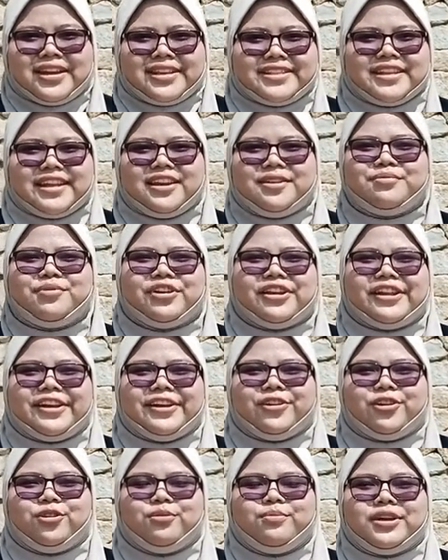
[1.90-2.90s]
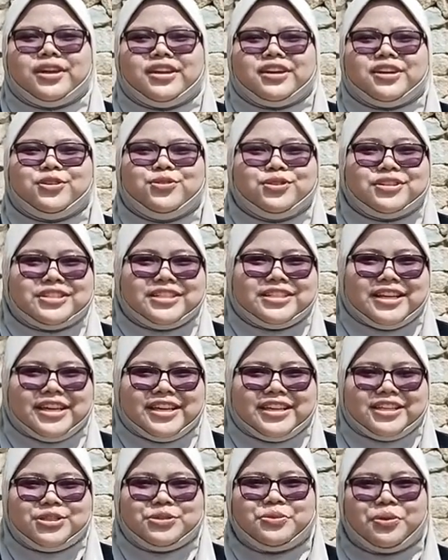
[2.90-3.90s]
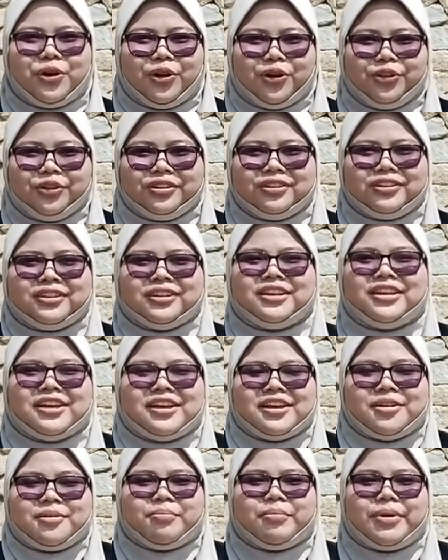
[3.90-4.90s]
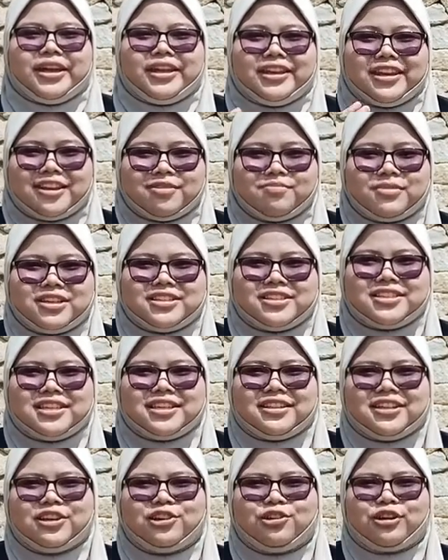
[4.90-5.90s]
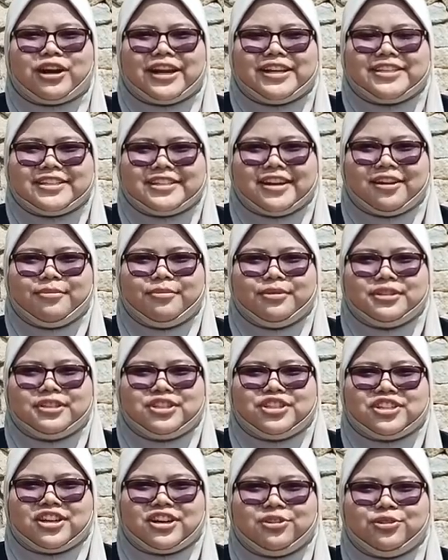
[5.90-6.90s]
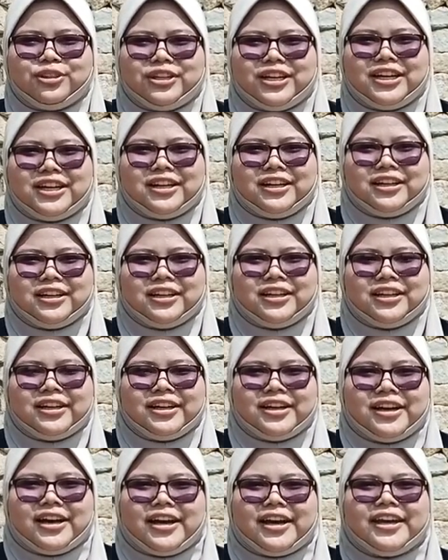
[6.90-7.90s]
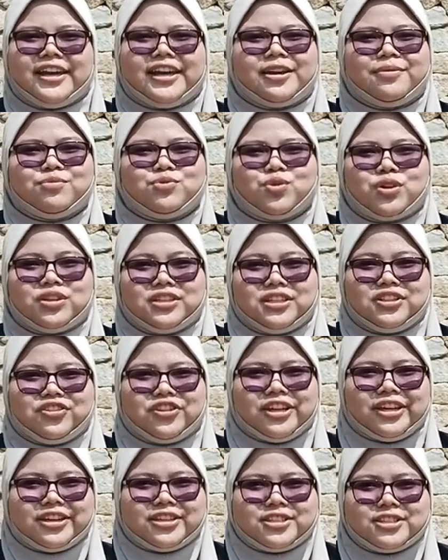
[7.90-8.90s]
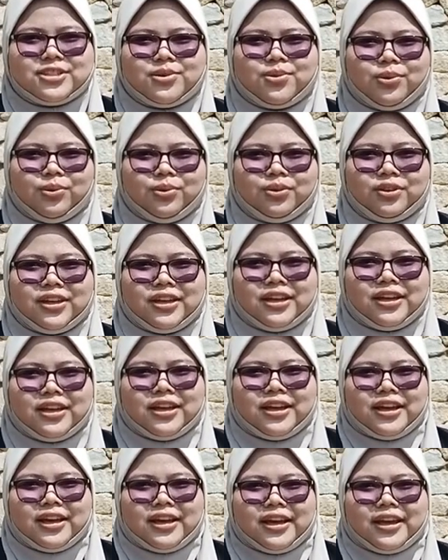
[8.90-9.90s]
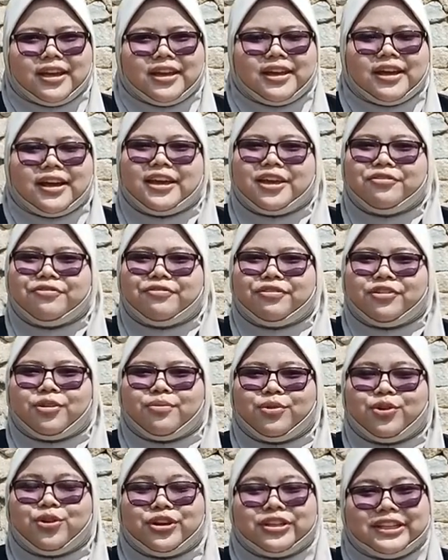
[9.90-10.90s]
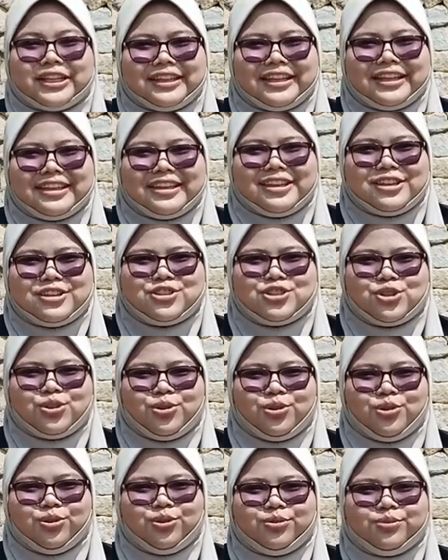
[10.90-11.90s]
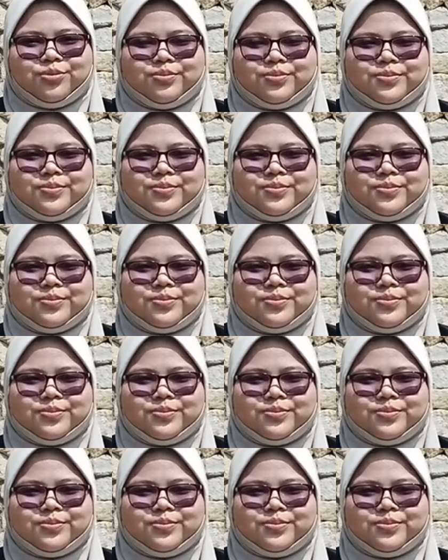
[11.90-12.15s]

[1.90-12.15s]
Assalamualaikum and a good day to all. My name is Siti Nuraisah Binti Sahrul, Nahar. I am 23 years old and I am from Kota Tinggi, Johor.